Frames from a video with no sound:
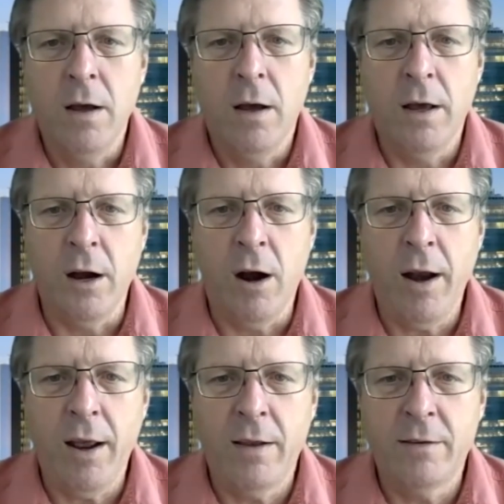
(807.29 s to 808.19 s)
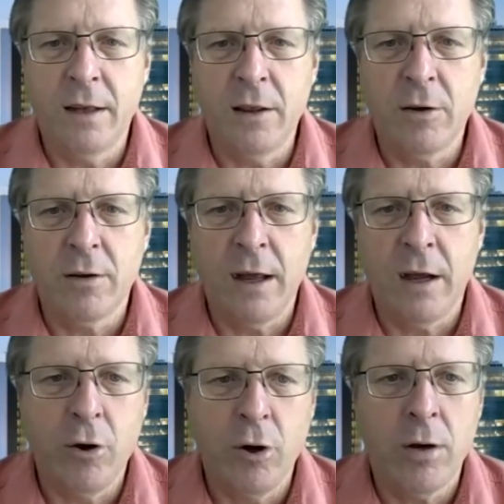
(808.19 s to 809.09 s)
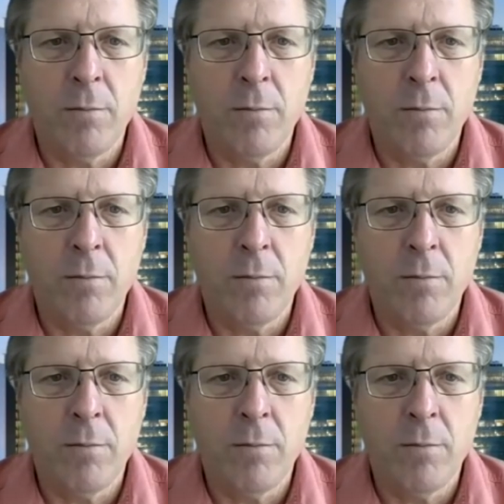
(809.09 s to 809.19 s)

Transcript: uh, in our hands, they look like good